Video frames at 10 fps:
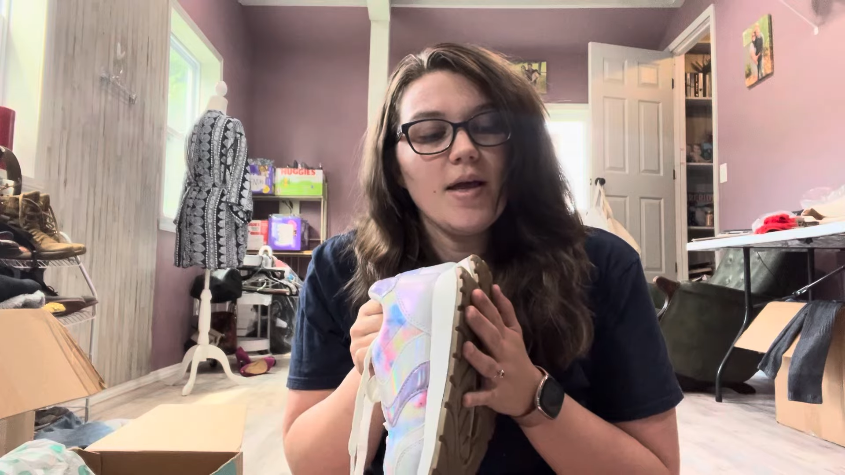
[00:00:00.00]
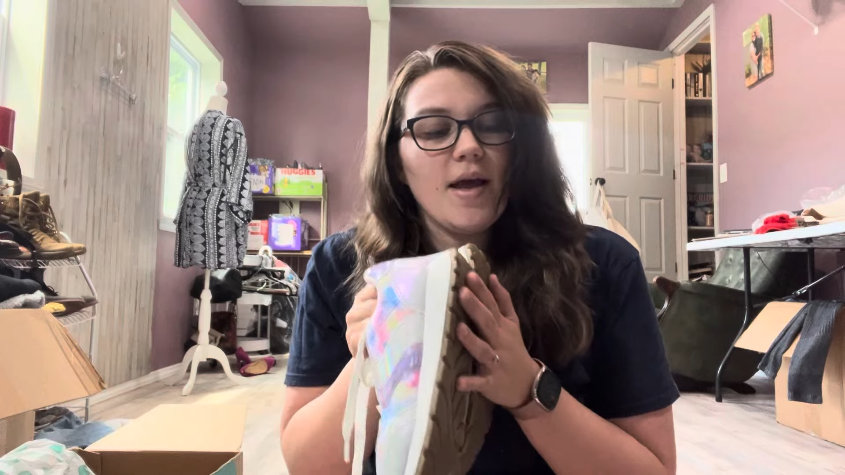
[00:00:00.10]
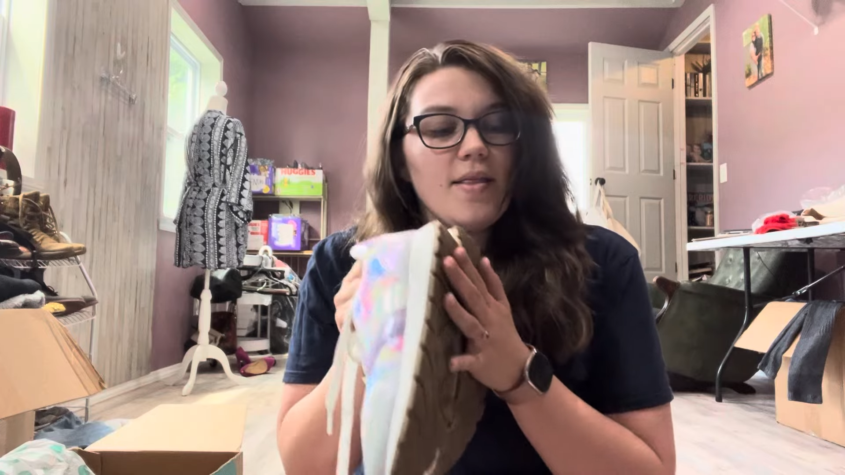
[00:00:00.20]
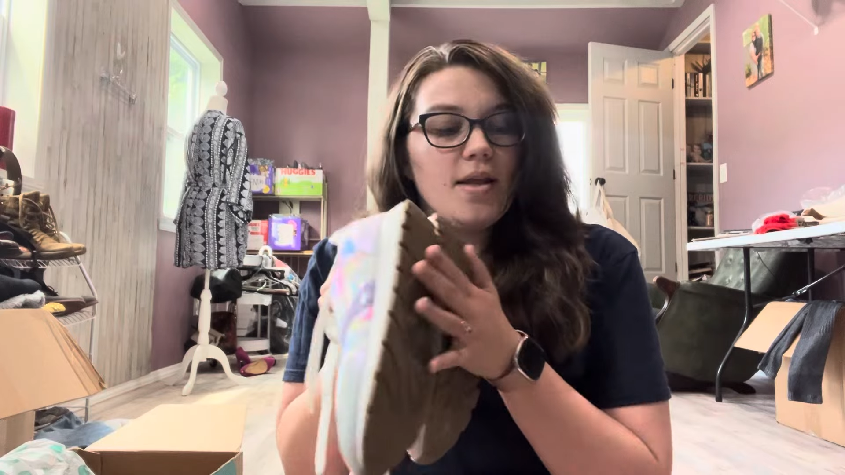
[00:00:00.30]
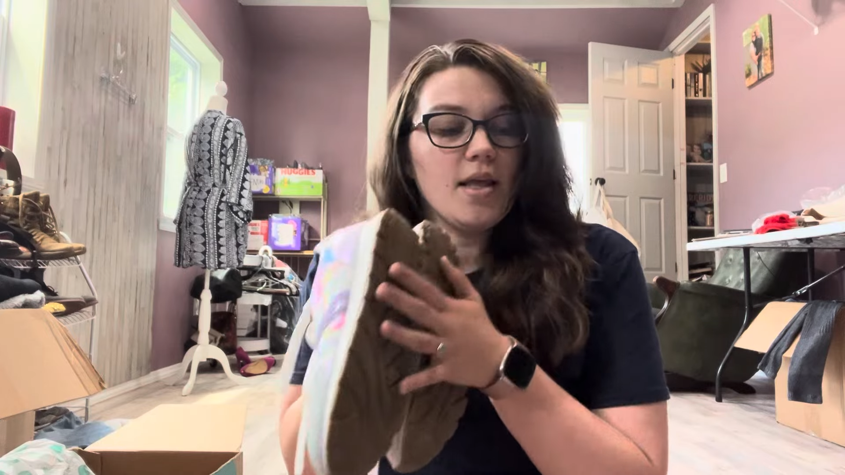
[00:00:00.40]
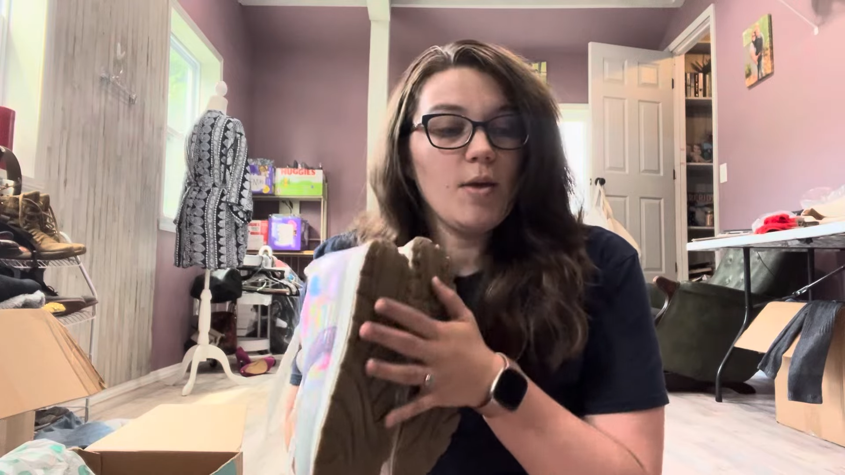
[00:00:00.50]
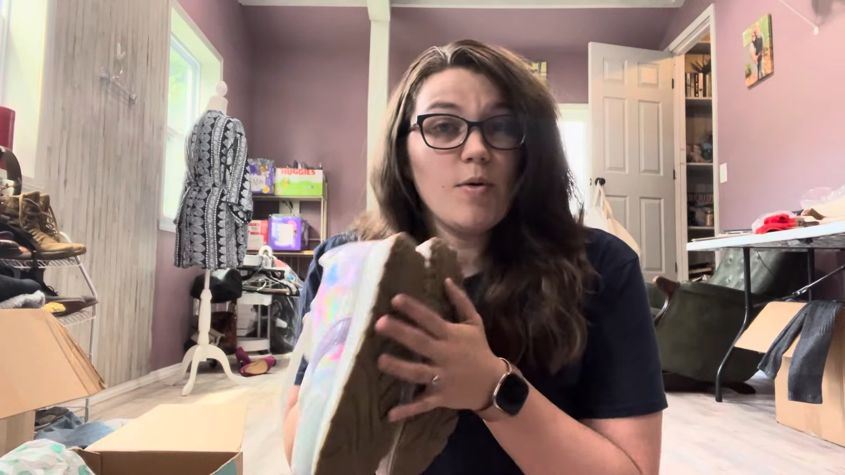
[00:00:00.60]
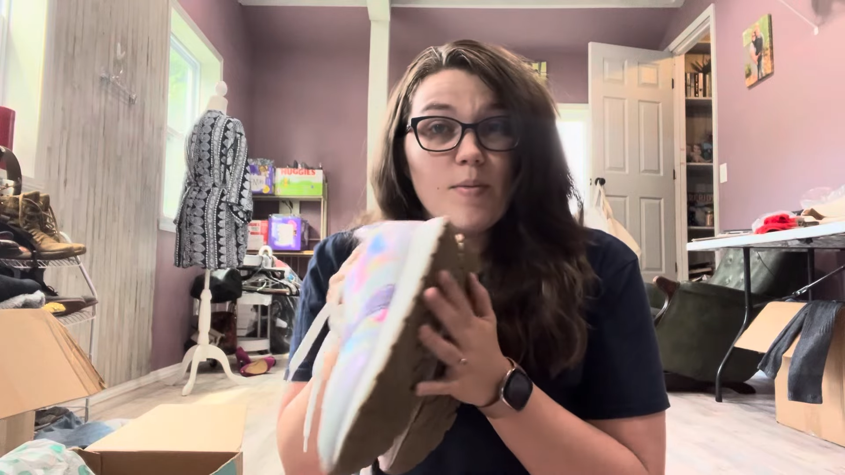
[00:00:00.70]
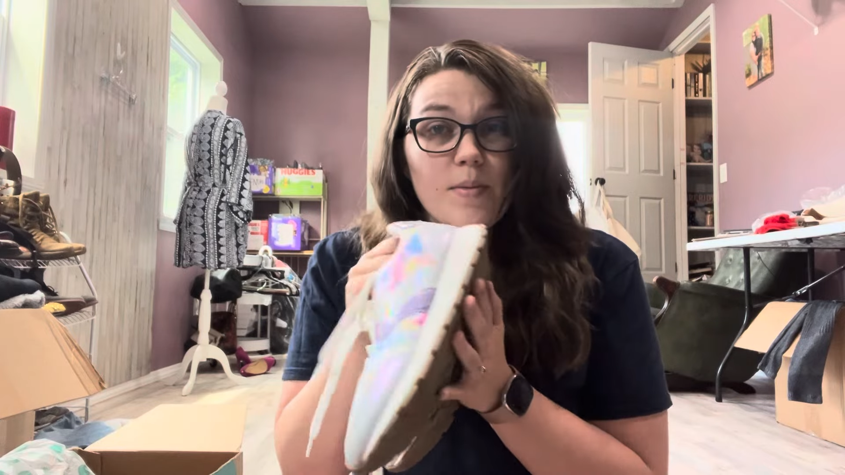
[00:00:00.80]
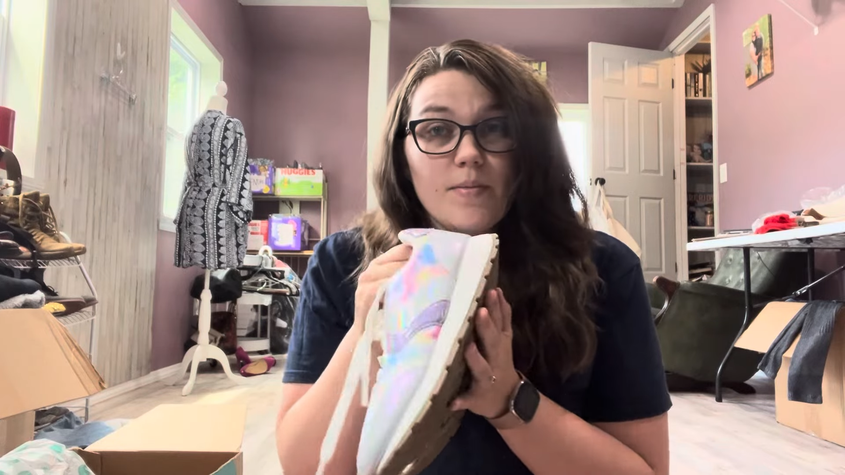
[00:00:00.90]
and then keep
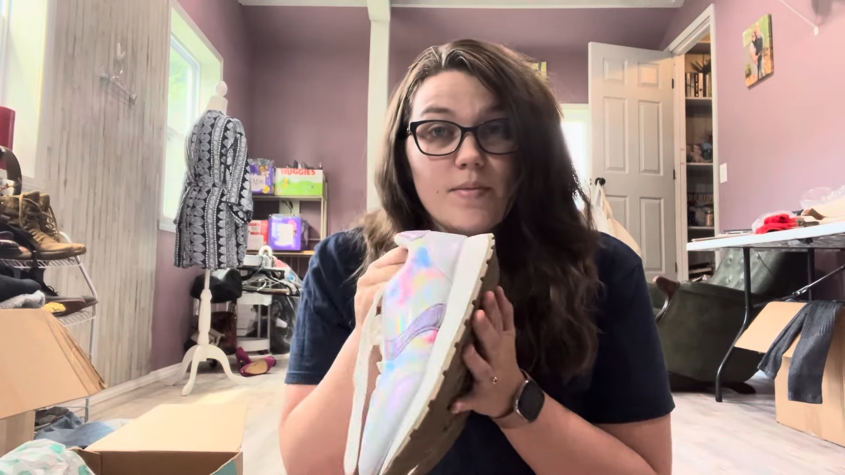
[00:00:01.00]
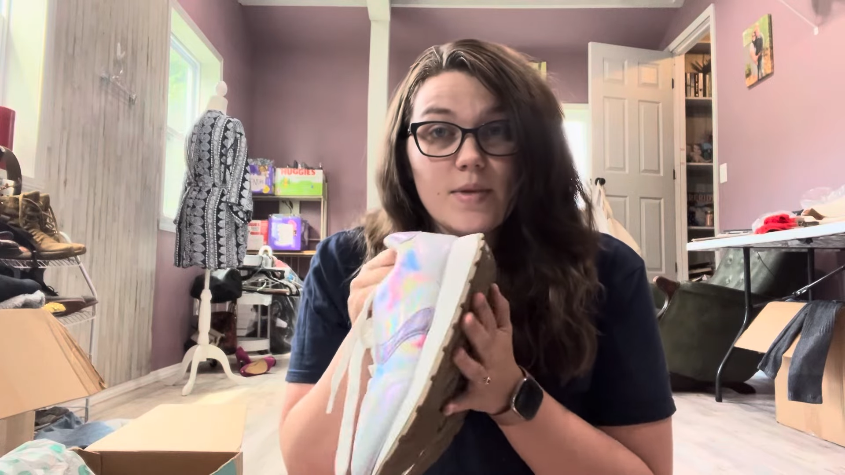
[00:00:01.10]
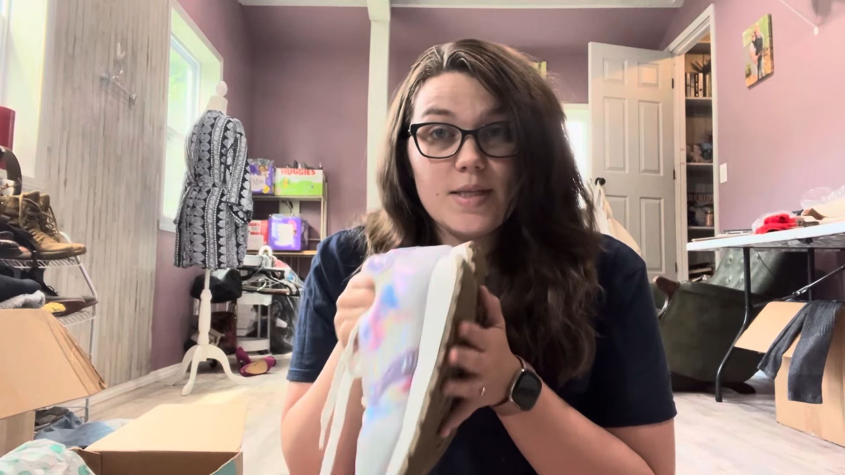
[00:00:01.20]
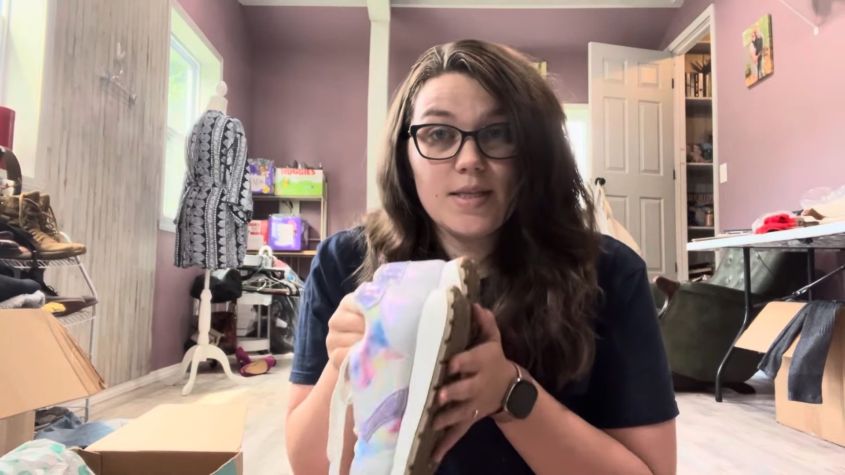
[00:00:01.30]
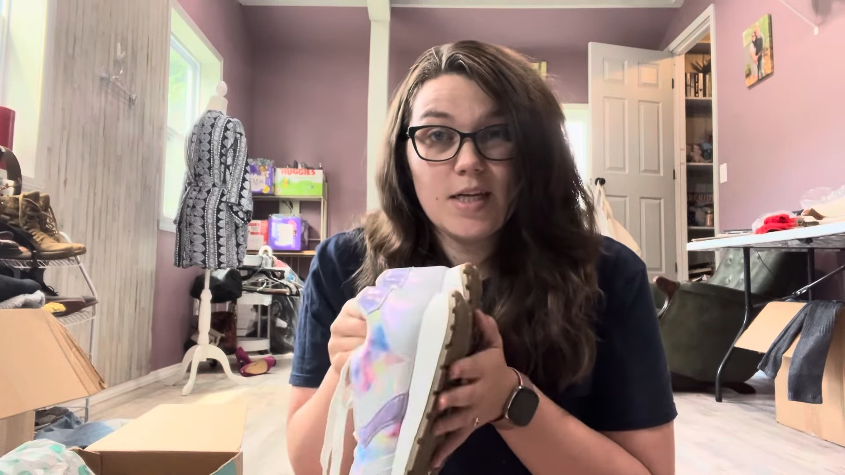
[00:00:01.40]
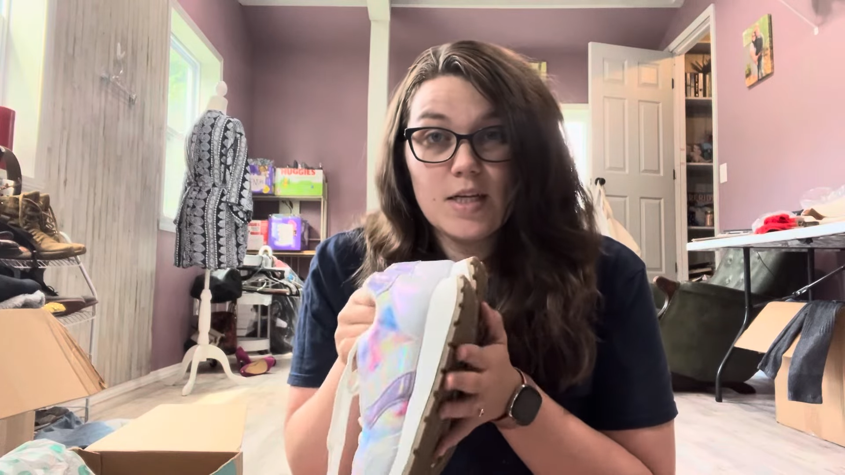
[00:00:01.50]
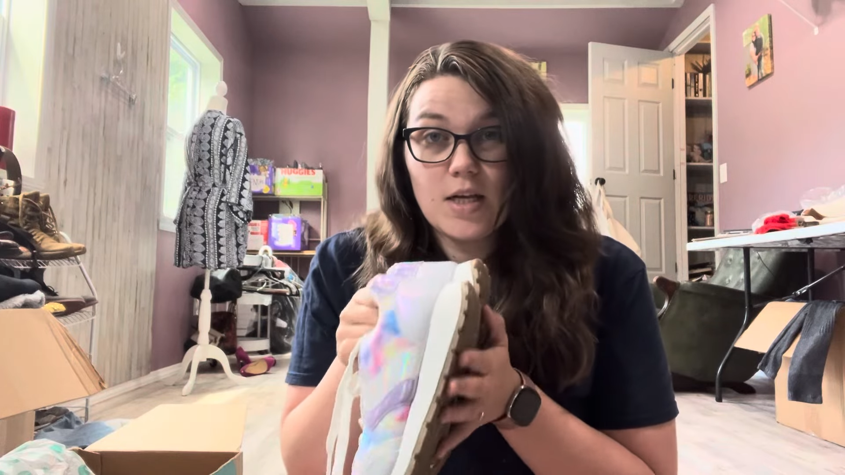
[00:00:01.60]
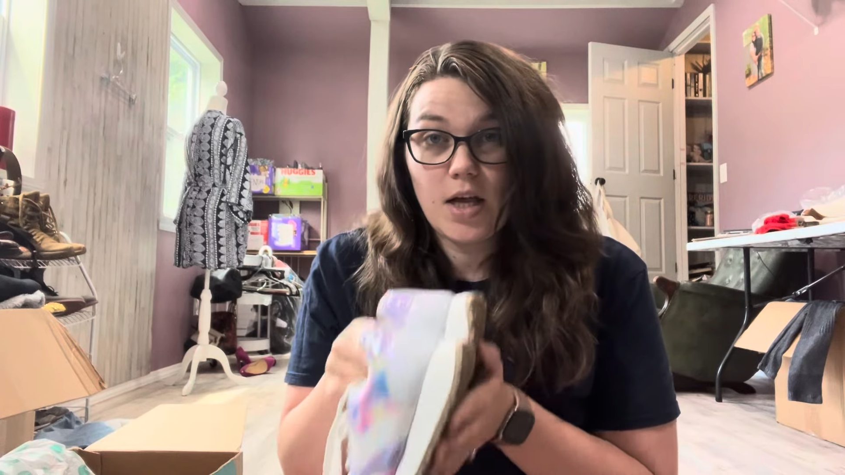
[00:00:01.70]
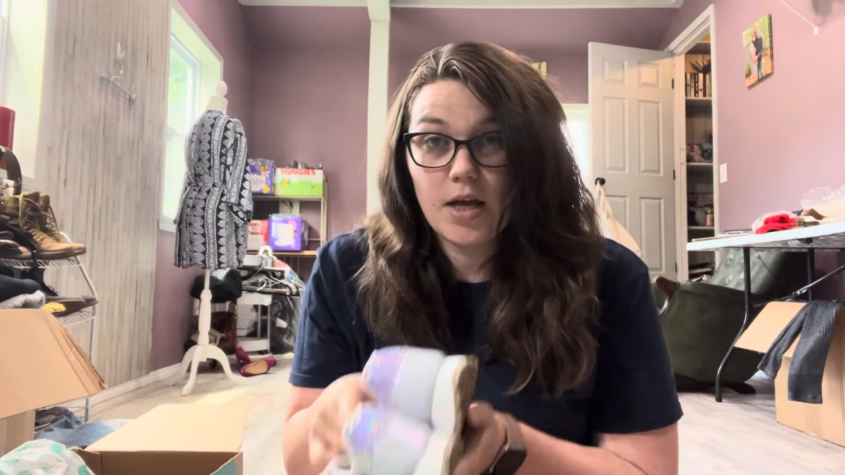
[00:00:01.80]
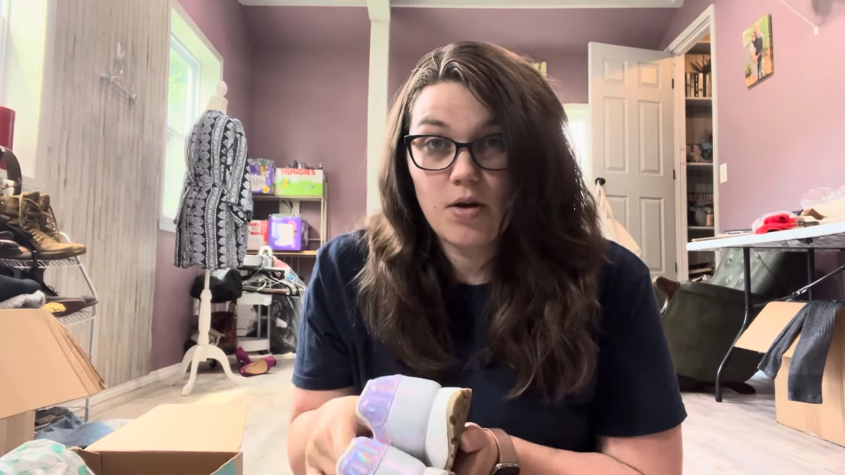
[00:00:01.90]
them listed until I